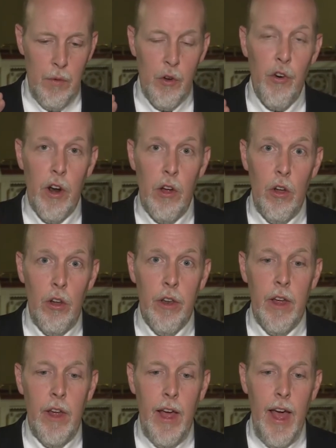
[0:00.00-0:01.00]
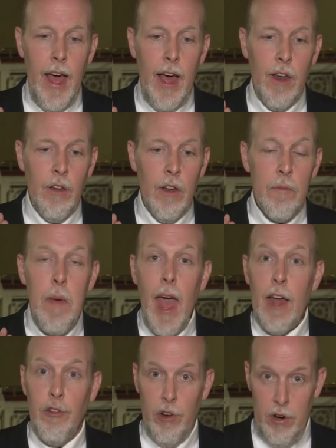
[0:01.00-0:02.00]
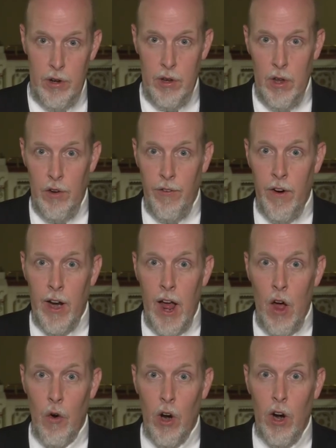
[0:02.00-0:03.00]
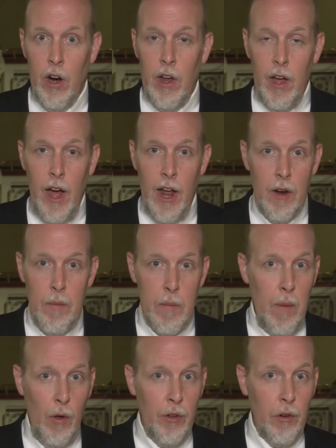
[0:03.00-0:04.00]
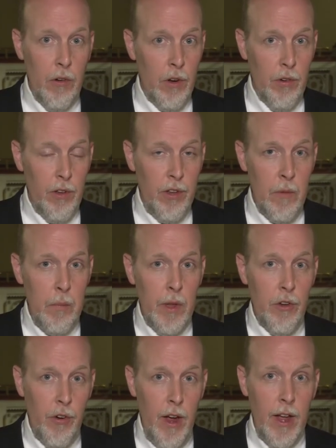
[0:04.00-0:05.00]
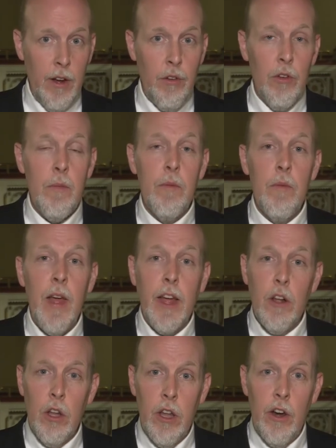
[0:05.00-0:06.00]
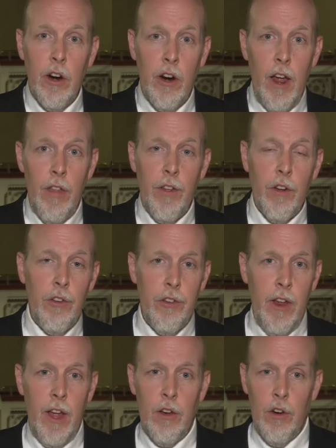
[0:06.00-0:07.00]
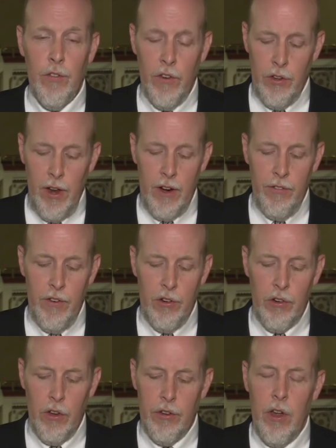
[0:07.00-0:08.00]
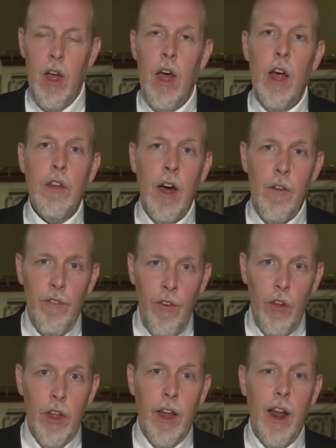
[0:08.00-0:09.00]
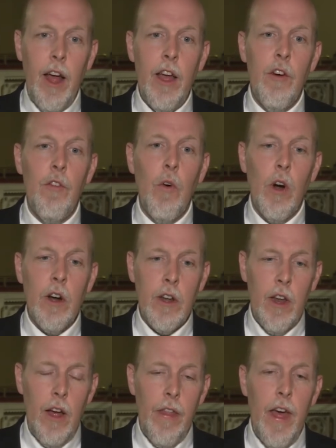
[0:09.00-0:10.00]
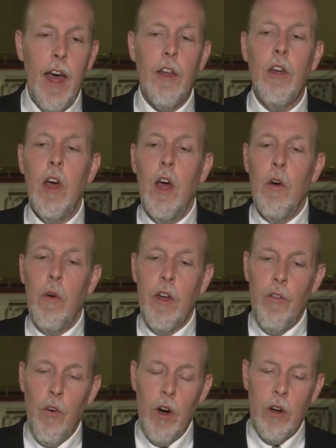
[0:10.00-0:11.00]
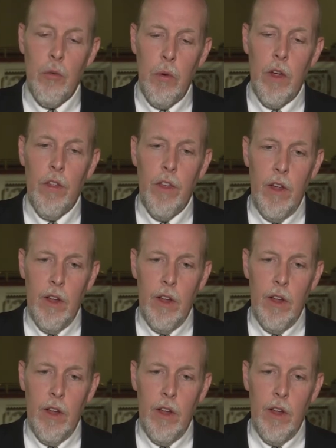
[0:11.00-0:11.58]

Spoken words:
grilled and badgered for an hour on a proposal which was simply trying to make clearer ethical standards for state officials. Tom Foley and I have worked on that. We've worked with